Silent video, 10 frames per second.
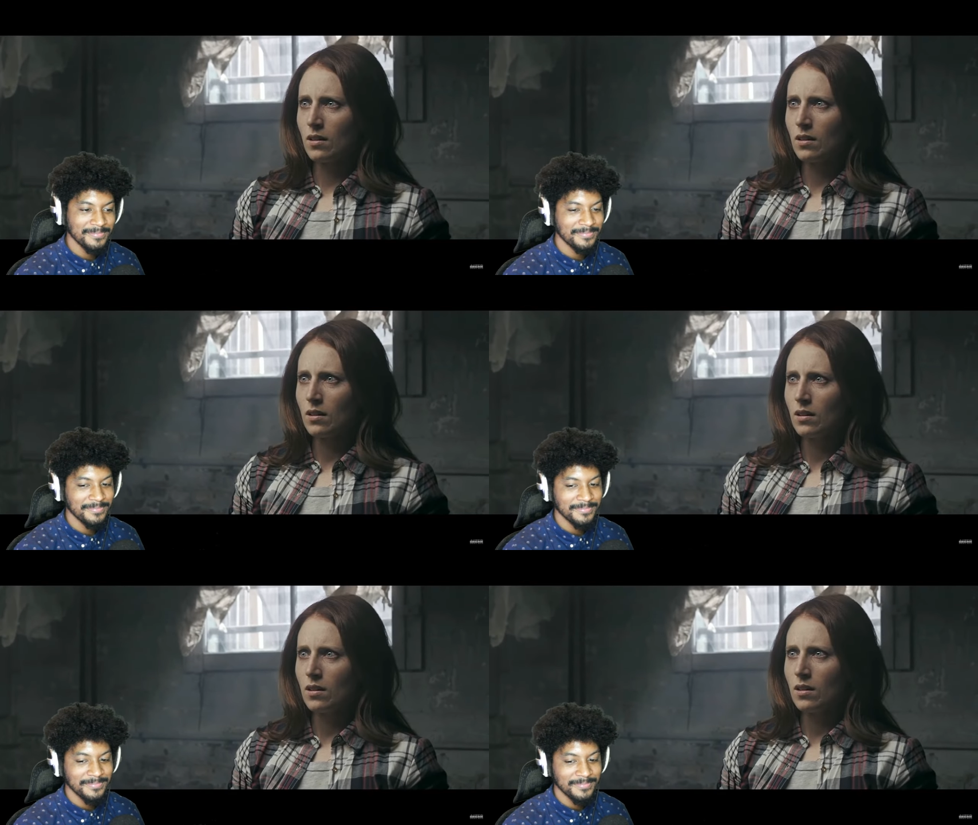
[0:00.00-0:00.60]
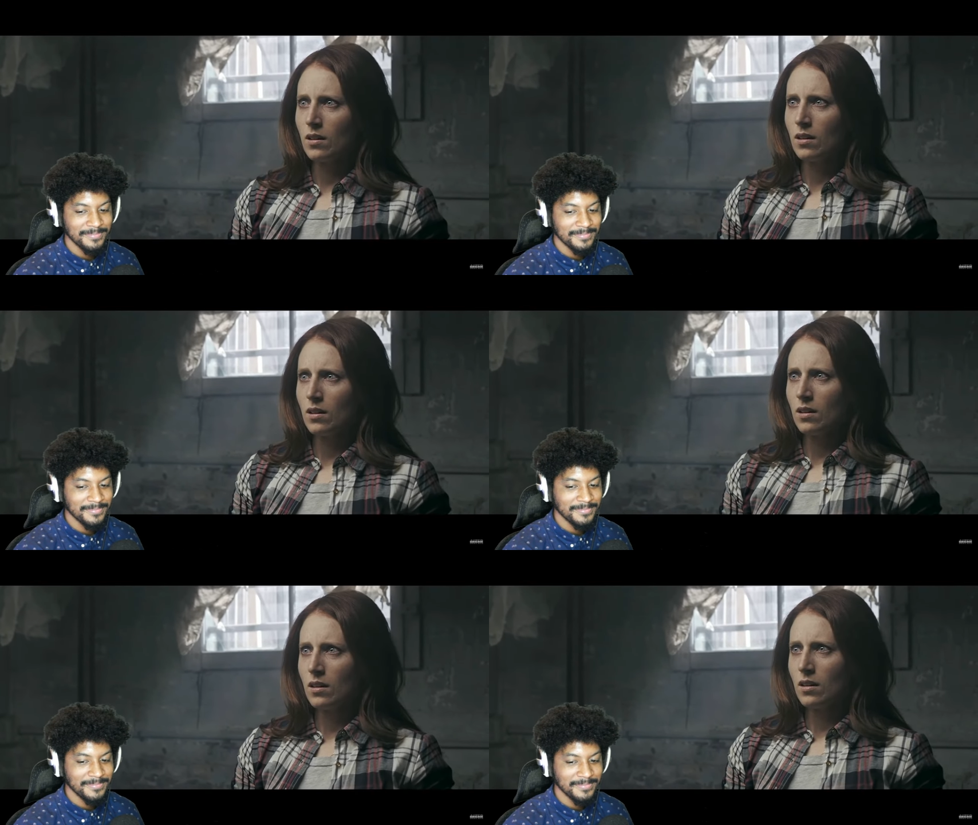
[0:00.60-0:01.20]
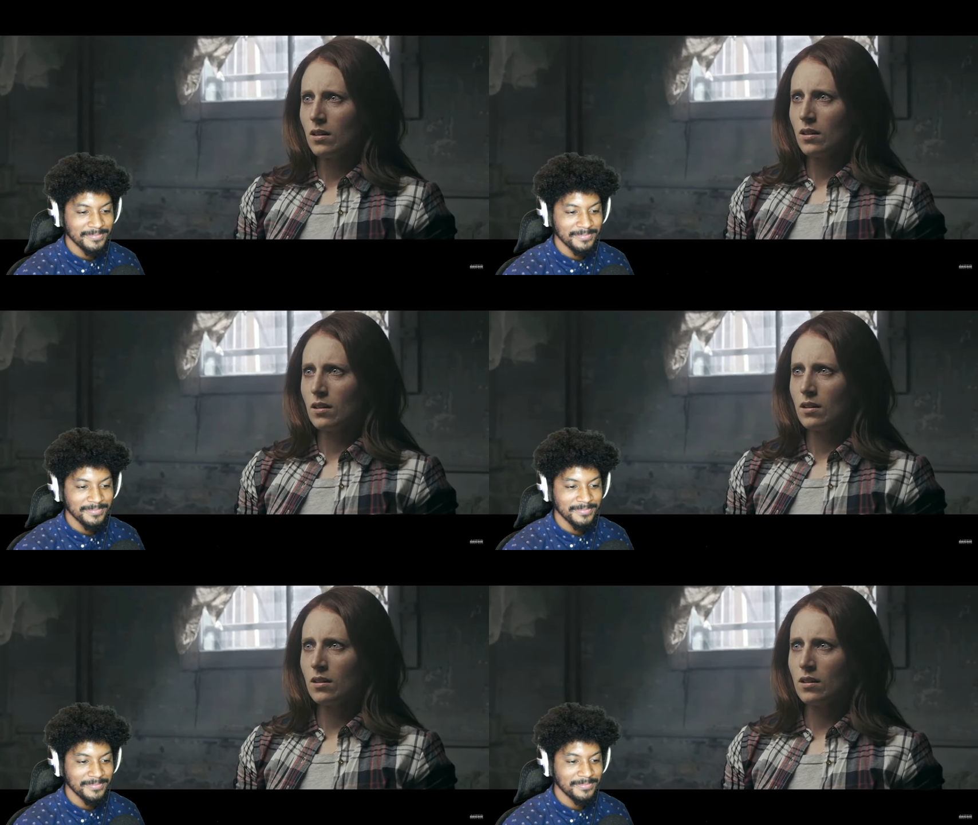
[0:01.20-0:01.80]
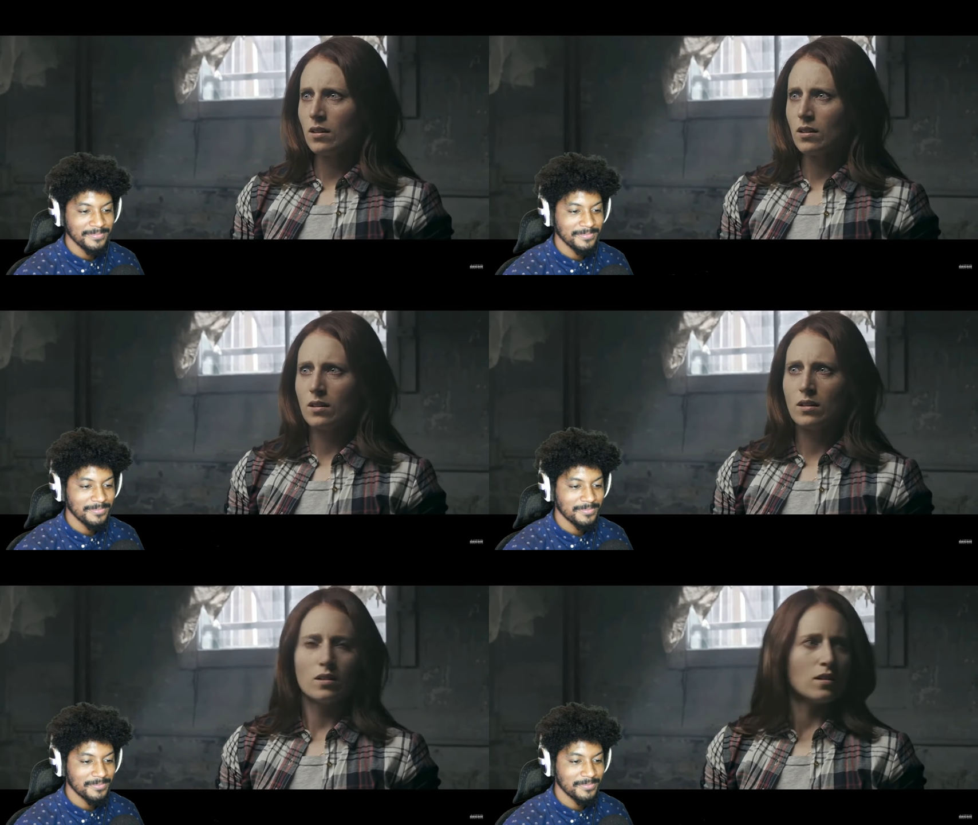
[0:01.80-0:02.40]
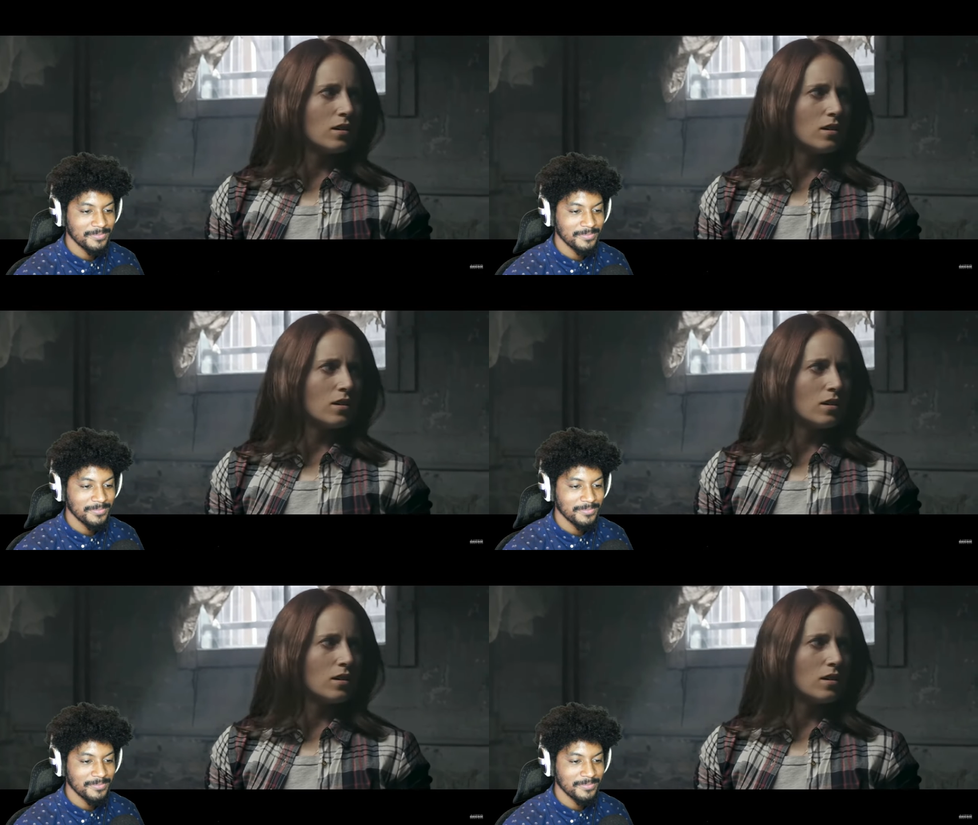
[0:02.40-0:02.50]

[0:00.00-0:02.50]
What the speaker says: [no speech]